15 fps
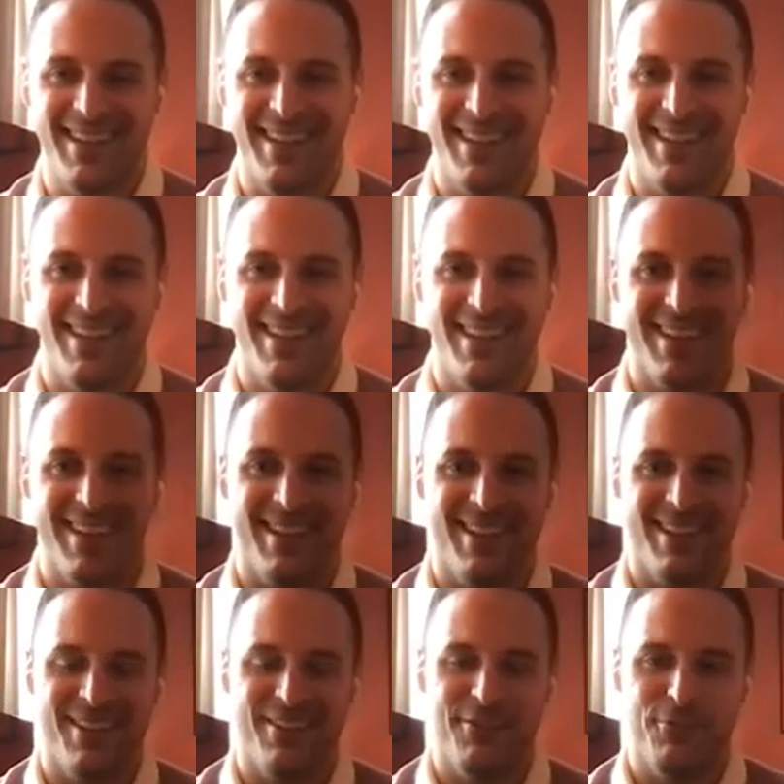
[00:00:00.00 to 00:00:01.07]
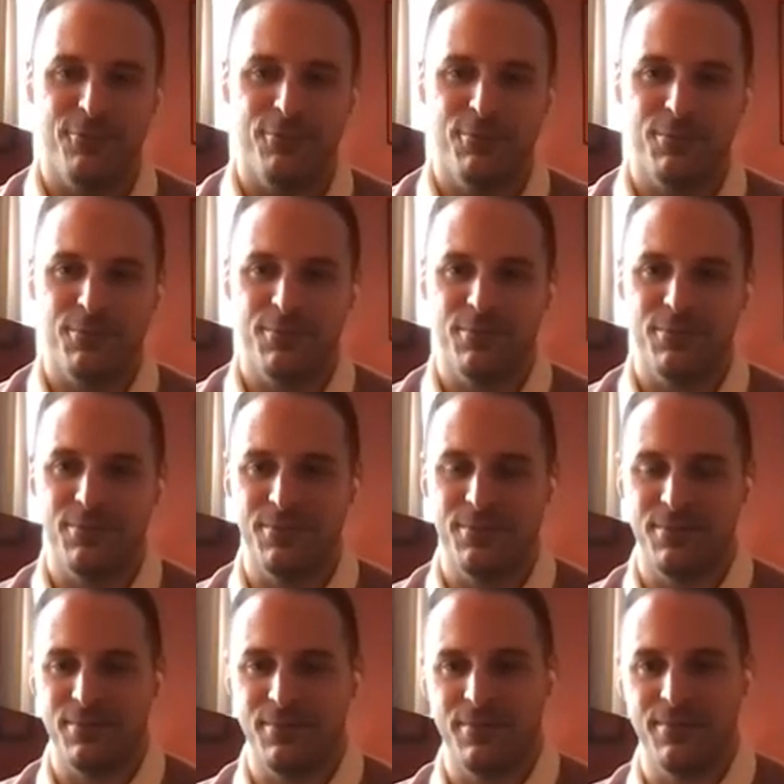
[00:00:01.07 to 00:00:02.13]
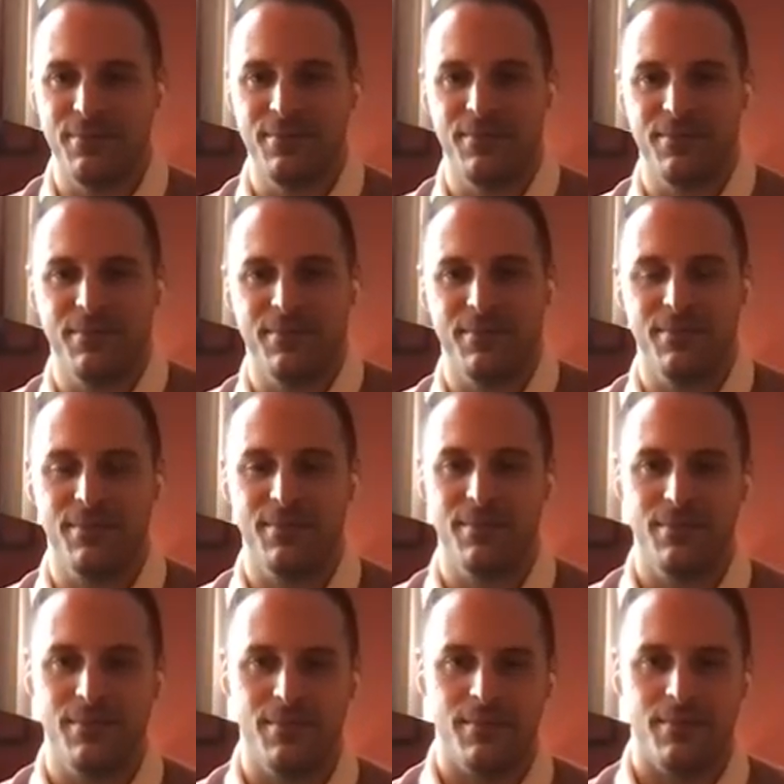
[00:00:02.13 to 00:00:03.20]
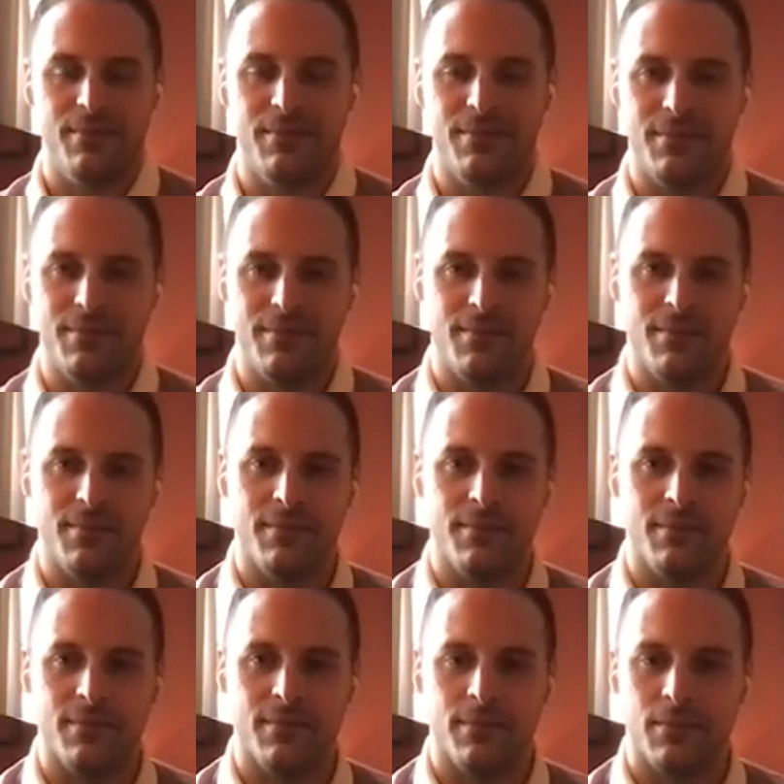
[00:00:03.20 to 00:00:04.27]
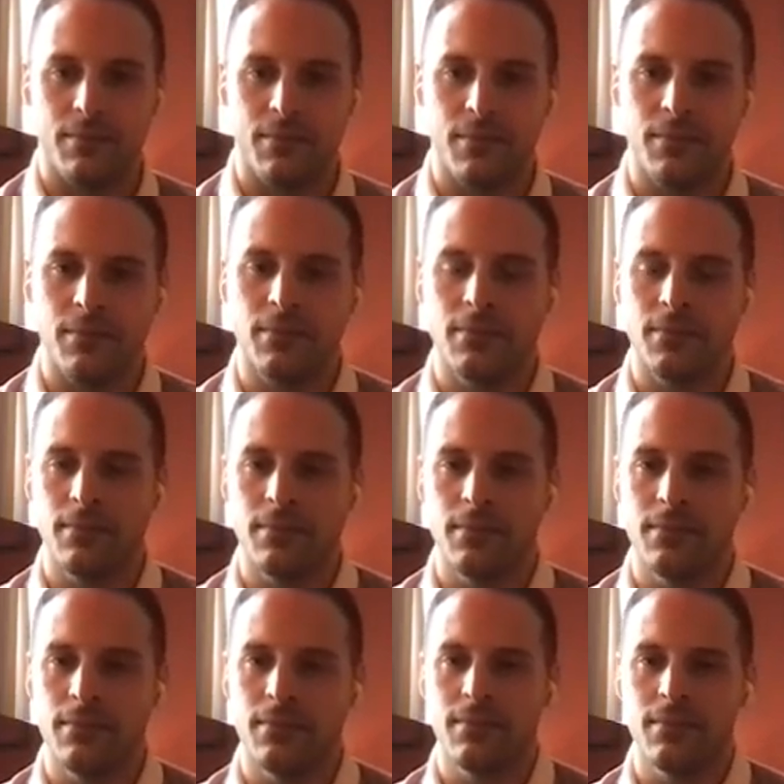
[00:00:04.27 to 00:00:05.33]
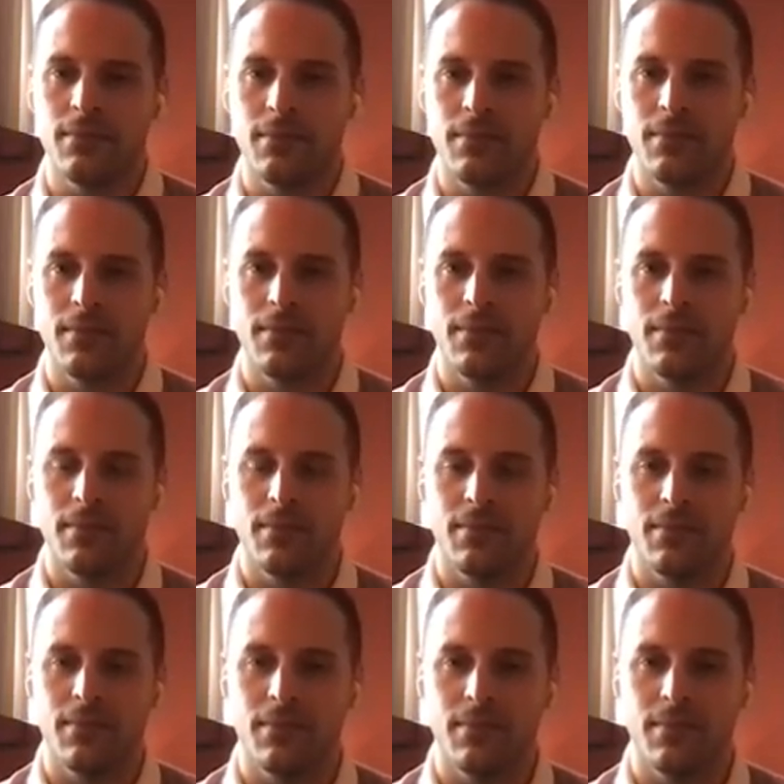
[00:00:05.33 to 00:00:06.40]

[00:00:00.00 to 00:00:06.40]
(not speaking)